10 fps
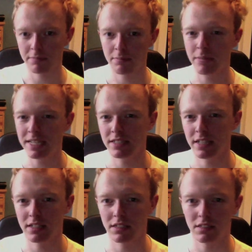
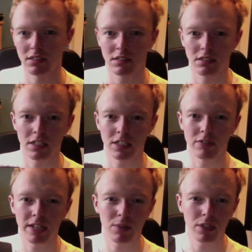Basic kind of
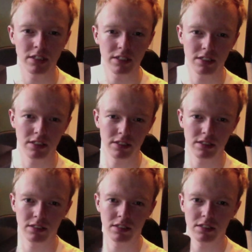grey one,
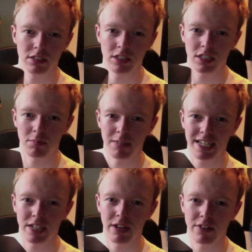just a kind of
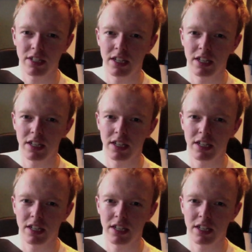blacky grey one.